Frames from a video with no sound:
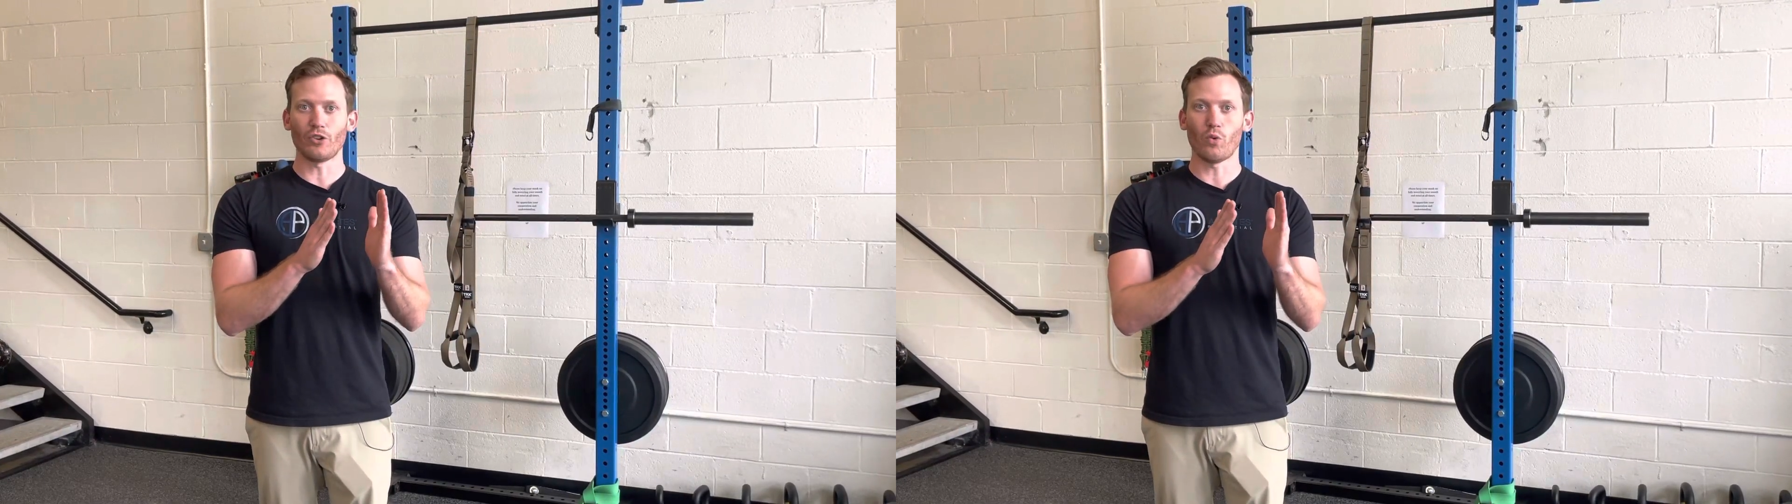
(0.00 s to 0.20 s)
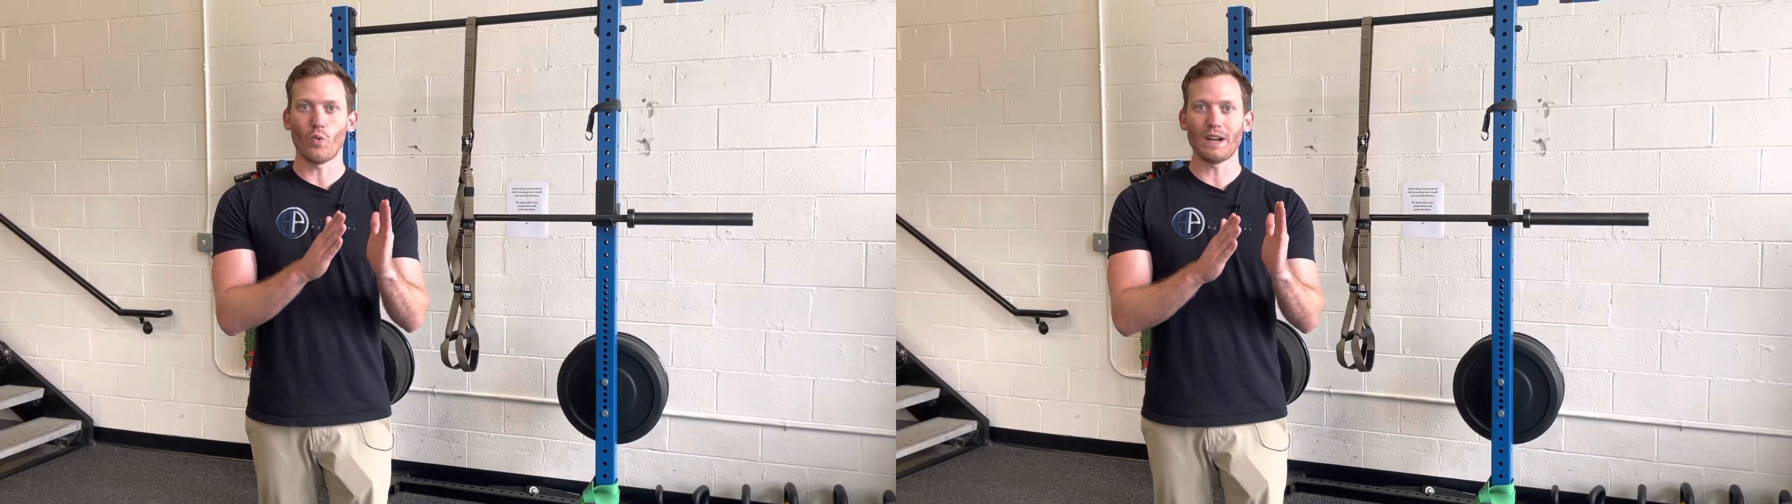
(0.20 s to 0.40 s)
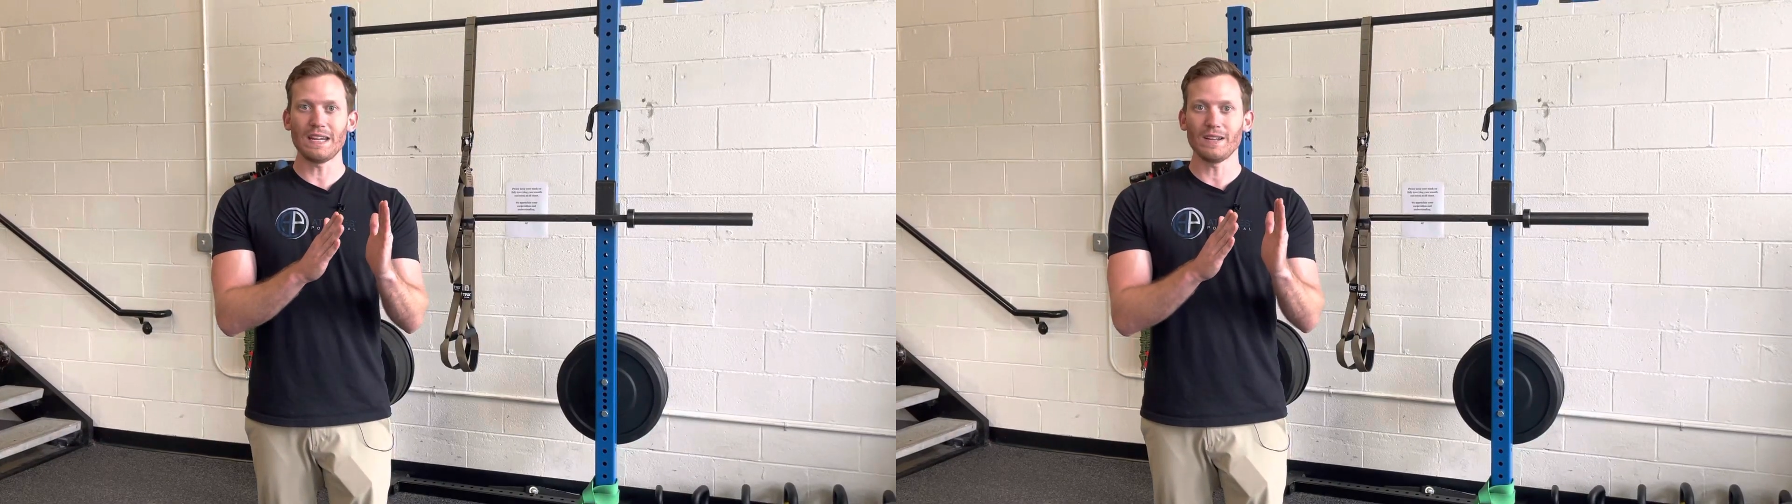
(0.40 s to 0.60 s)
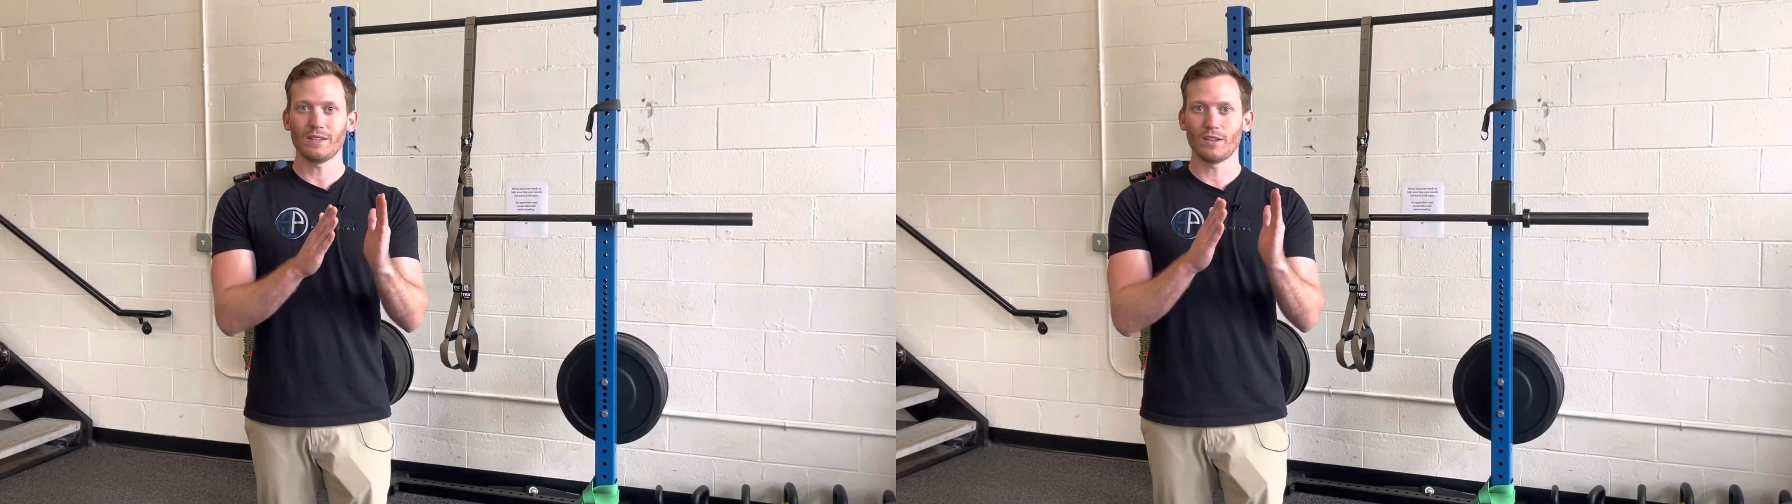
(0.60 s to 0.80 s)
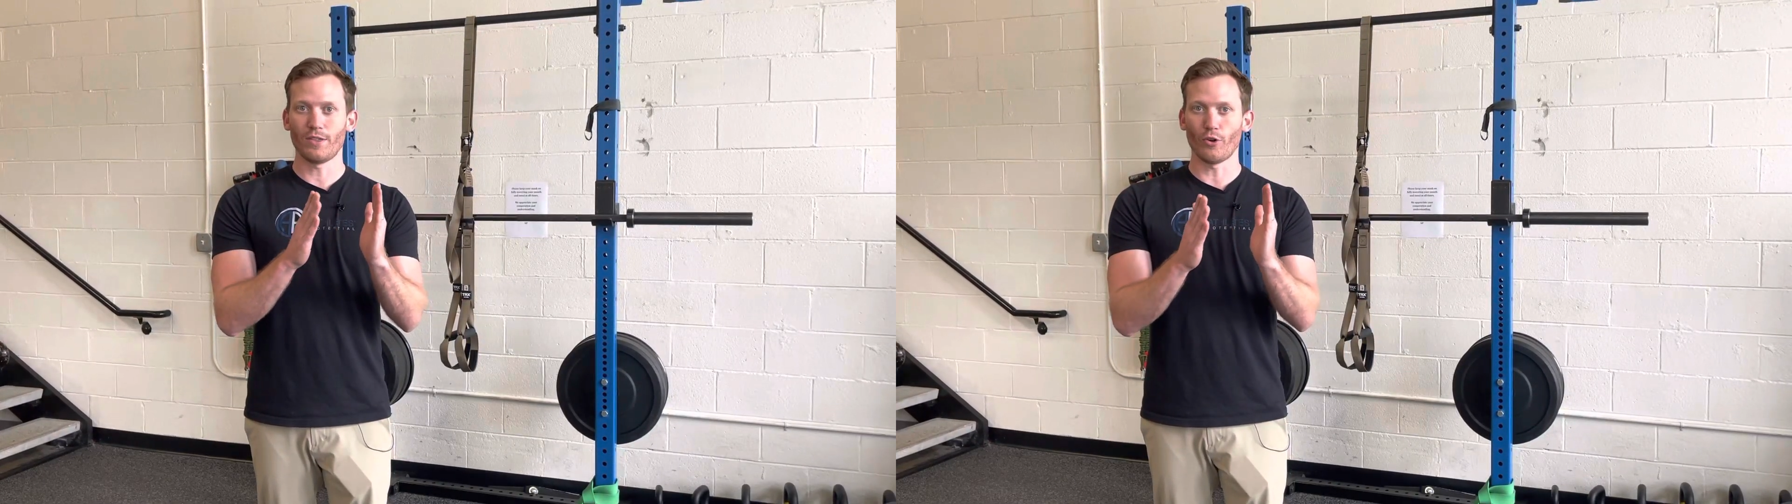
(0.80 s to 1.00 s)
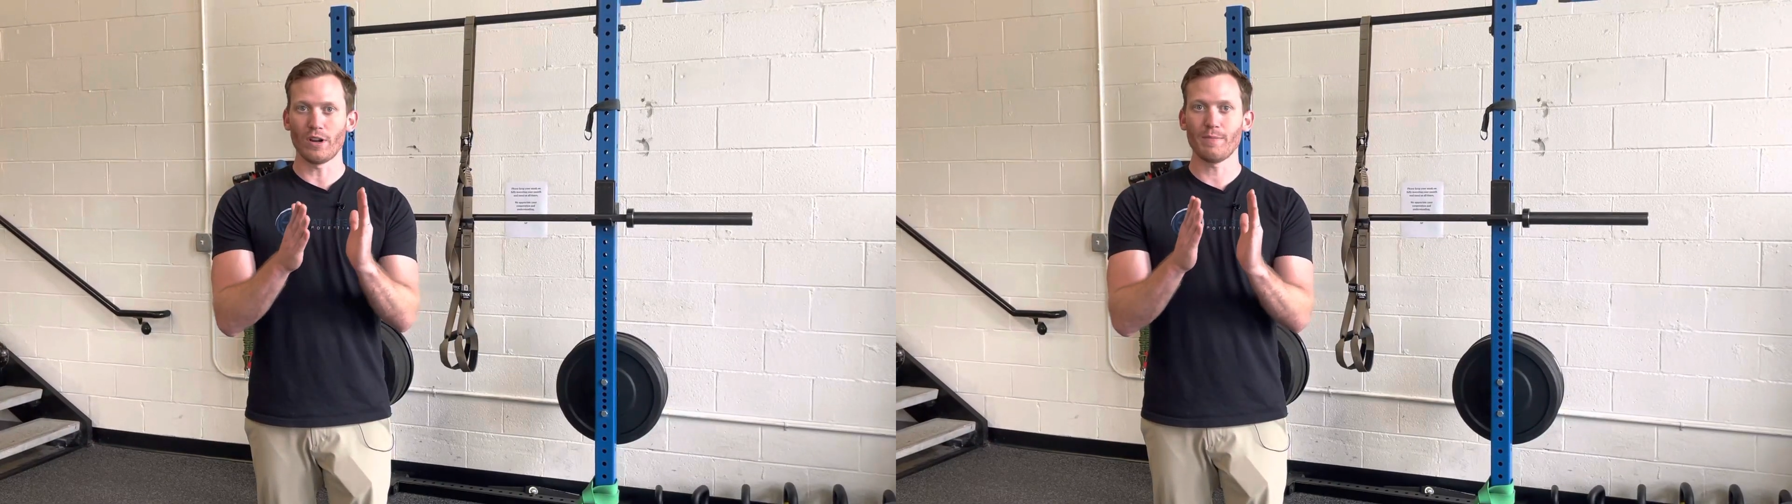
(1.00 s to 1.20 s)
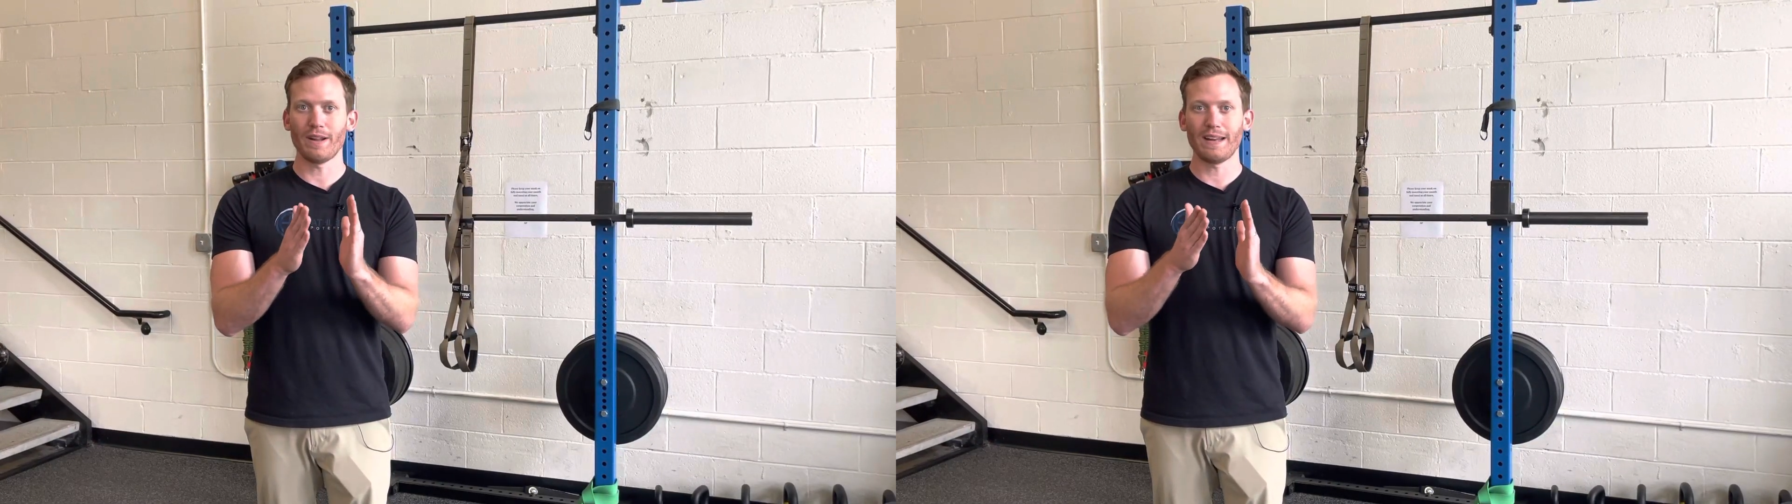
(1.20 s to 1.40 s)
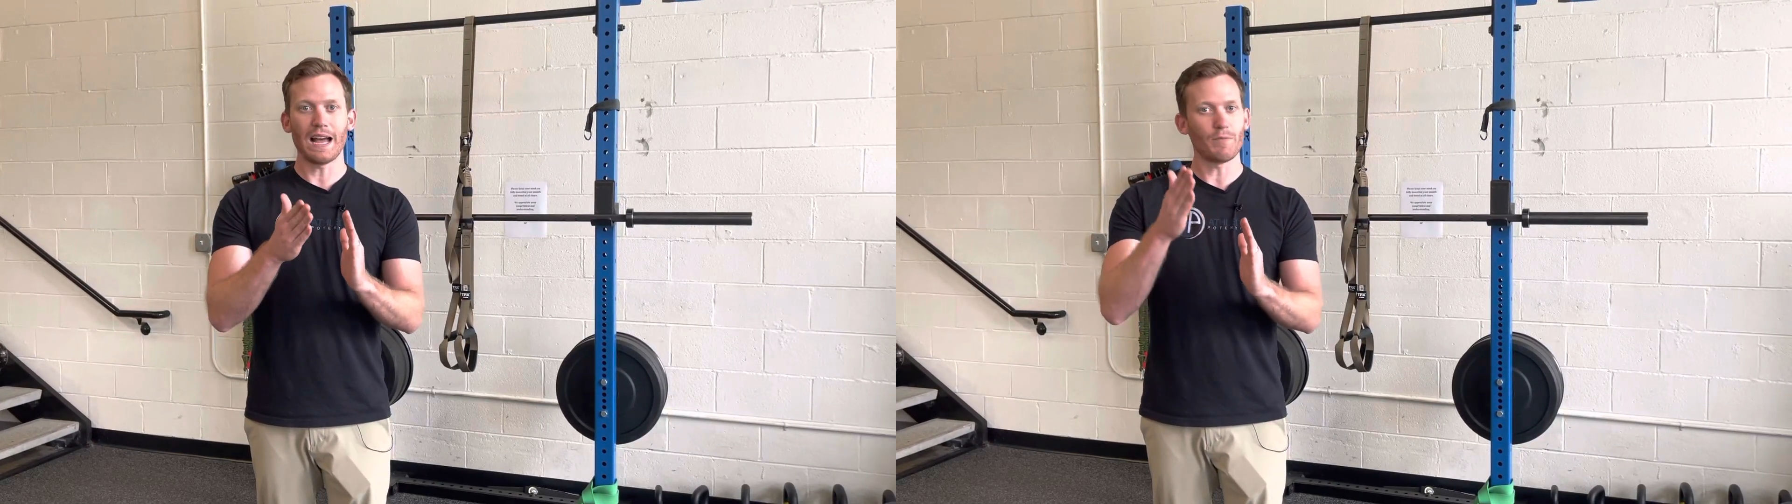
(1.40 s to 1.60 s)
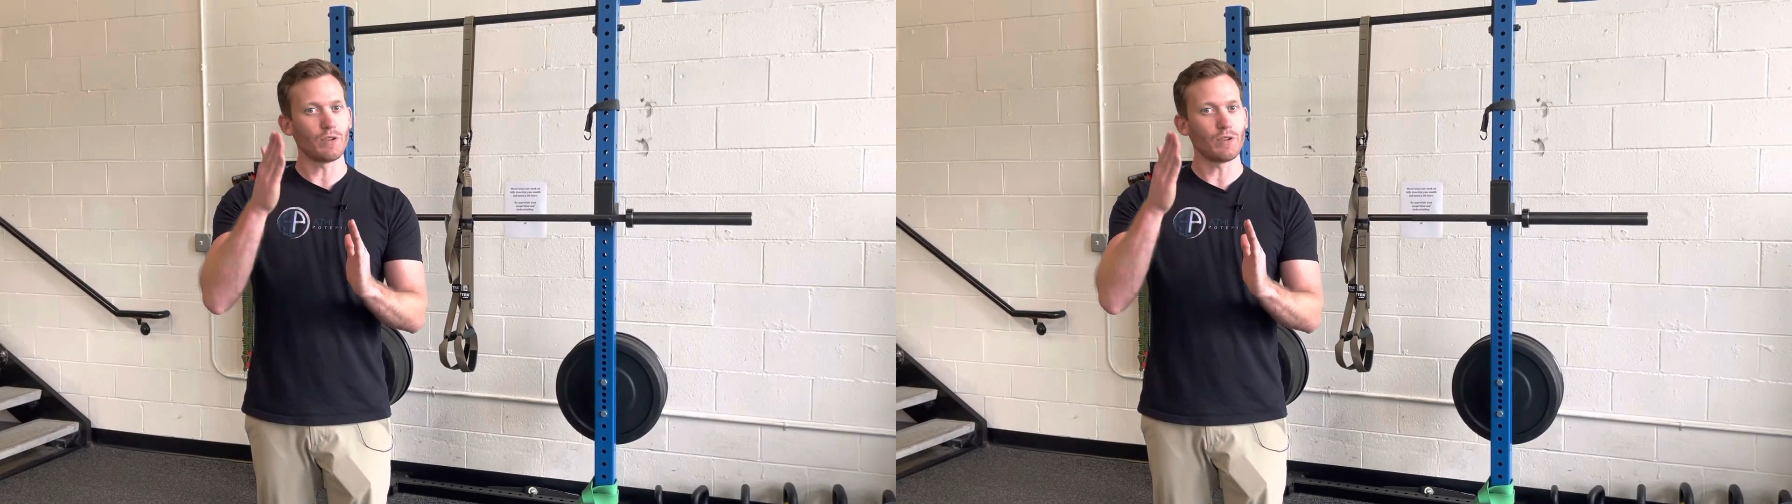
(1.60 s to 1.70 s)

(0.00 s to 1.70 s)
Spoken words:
20 to 30 minute nap.